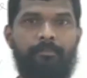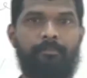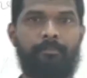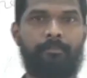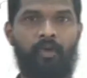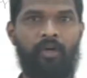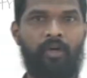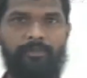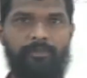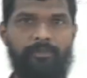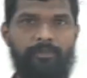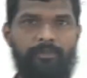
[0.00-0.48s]

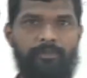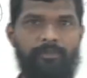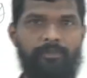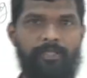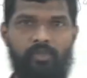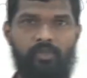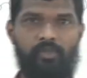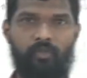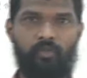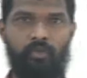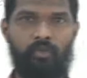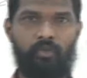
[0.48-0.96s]
Product
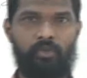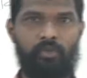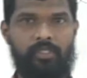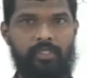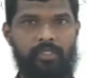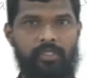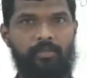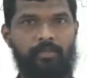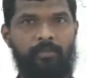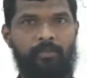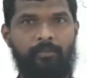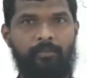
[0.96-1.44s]
means goods.
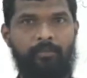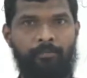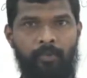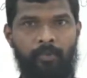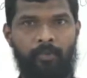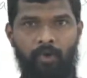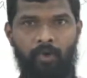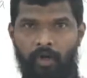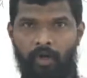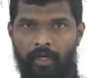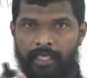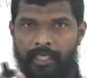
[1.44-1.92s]

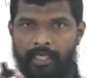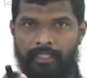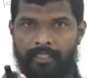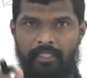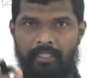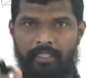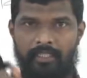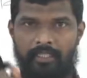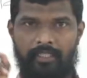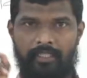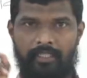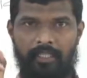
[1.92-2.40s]
Product
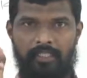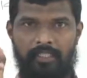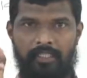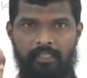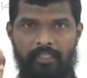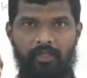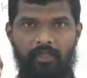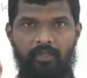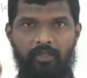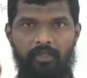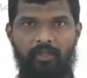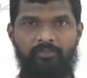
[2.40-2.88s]
is the
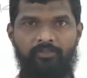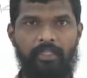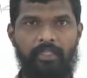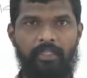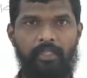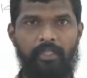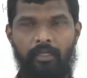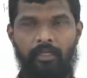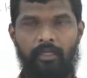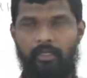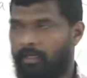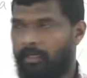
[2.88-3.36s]
result of the
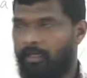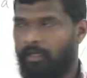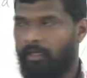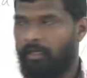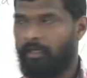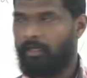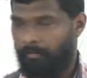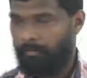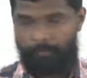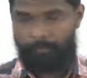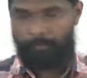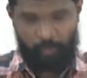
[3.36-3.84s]

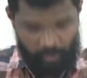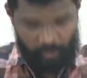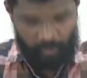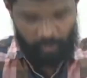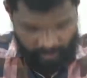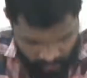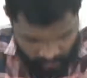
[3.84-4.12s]
production.